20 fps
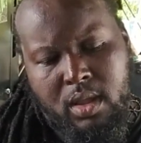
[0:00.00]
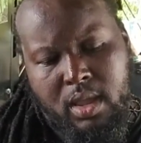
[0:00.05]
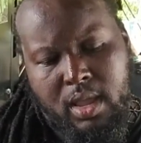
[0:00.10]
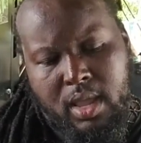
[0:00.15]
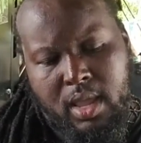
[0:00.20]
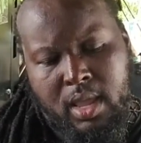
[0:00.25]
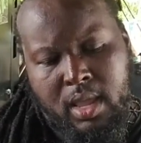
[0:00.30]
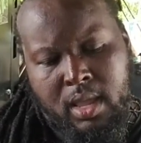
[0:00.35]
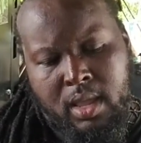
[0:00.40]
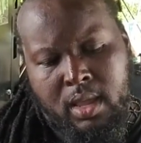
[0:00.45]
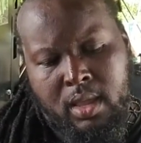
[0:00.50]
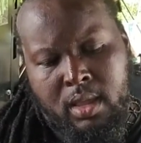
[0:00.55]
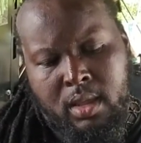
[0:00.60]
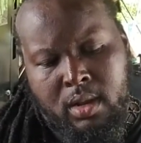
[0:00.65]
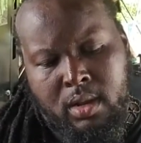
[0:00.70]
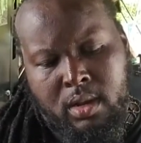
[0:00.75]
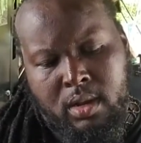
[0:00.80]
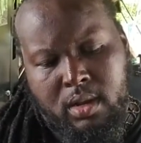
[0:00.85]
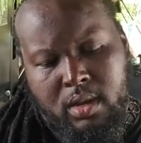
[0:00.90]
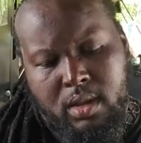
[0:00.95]

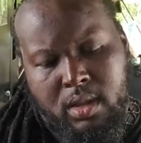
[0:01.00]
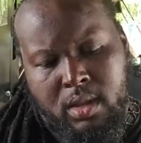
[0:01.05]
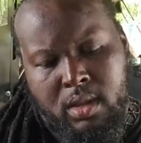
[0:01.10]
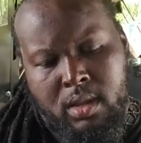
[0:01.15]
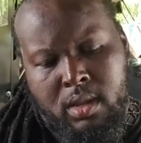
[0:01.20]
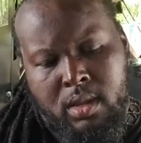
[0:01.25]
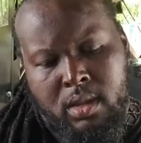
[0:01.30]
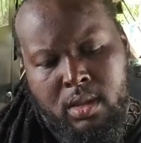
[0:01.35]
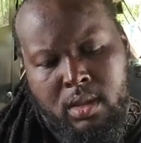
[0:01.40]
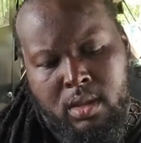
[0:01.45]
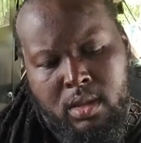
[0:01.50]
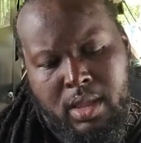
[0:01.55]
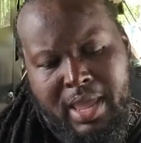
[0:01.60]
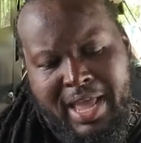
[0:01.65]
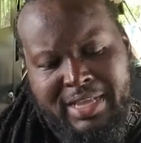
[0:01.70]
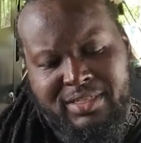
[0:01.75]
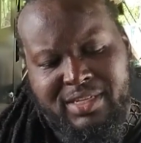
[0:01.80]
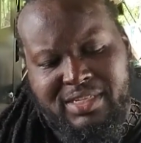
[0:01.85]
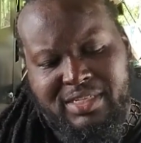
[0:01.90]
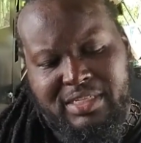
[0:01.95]
and
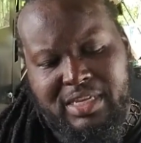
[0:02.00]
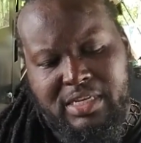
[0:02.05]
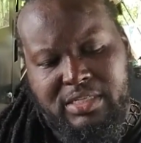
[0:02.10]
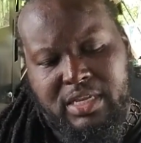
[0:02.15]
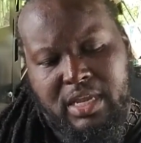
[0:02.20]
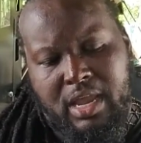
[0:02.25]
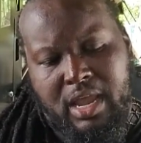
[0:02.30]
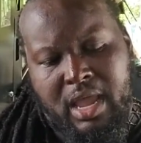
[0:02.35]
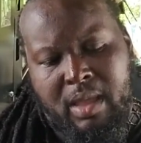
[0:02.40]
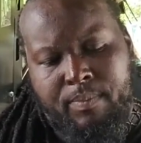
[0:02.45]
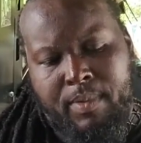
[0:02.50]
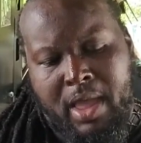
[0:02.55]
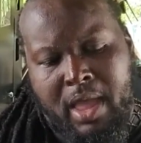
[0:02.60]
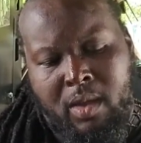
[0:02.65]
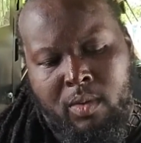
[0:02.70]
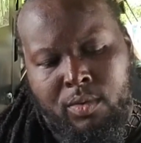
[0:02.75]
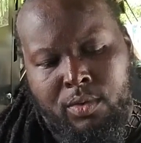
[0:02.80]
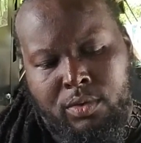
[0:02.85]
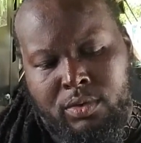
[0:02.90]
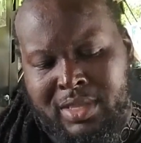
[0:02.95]
has a 60 amp hour.